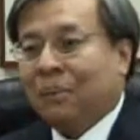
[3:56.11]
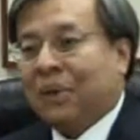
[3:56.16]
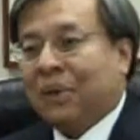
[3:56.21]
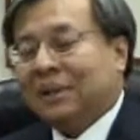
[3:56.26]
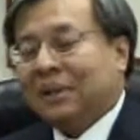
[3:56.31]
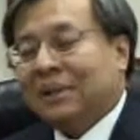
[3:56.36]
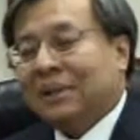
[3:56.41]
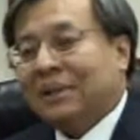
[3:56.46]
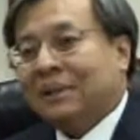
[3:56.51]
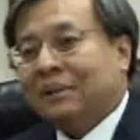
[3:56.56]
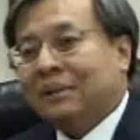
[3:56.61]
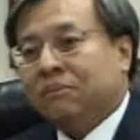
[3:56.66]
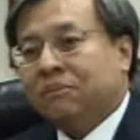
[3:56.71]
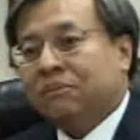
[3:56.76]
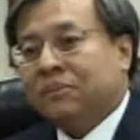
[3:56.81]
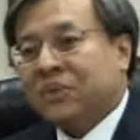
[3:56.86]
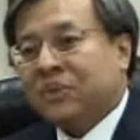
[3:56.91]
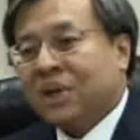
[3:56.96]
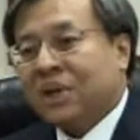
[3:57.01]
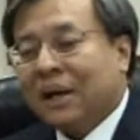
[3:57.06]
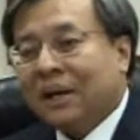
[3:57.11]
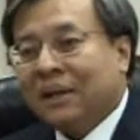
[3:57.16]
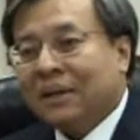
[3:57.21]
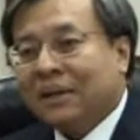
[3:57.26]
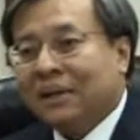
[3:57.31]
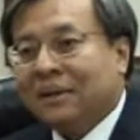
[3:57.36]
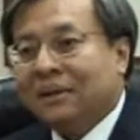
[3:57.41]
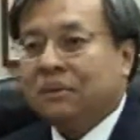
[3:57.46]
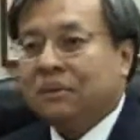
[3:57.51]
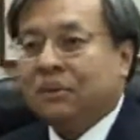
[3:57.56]
But in
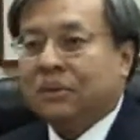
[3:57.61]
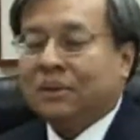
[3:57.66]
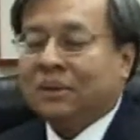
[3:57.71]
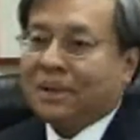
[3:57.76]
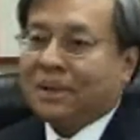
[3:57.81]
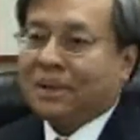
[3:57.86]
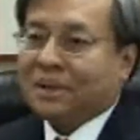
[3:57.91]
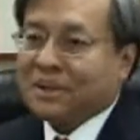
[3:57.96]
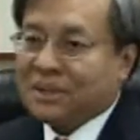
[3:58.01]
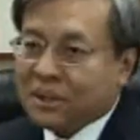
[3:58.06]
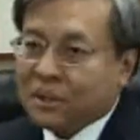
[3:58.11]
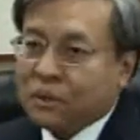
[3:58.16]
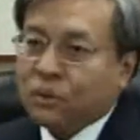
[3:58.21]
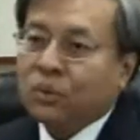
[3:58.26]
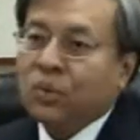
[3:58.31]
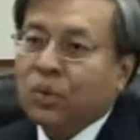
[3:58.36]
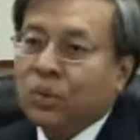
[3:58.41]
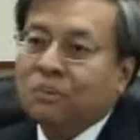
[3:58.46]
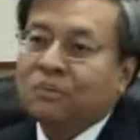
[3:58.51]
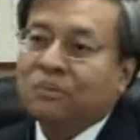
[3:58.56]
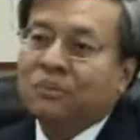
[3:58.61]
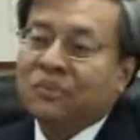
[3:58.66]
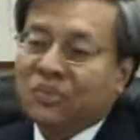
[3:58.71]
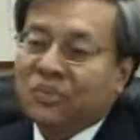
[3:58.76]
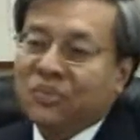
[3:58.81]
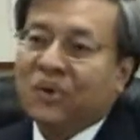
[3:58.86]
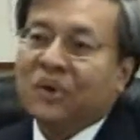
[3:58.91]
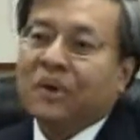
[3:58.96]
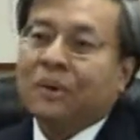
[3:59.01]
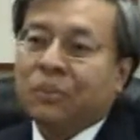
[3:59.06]
China, there is still room
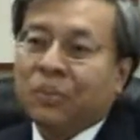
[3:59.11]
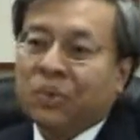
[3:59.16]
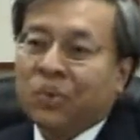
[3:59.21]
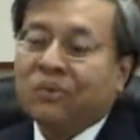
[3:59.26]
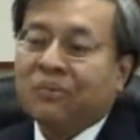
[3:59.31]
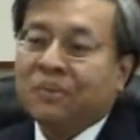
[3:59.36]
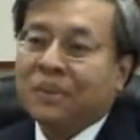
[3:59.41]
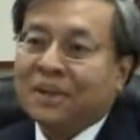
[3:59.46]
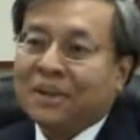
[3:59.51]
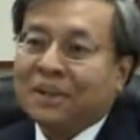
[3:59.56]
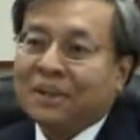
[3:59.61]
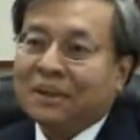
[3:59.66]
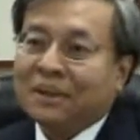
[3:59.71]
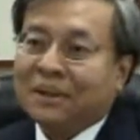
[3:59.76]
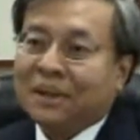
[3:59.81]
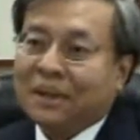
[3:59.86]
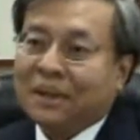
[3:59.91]
for improvement in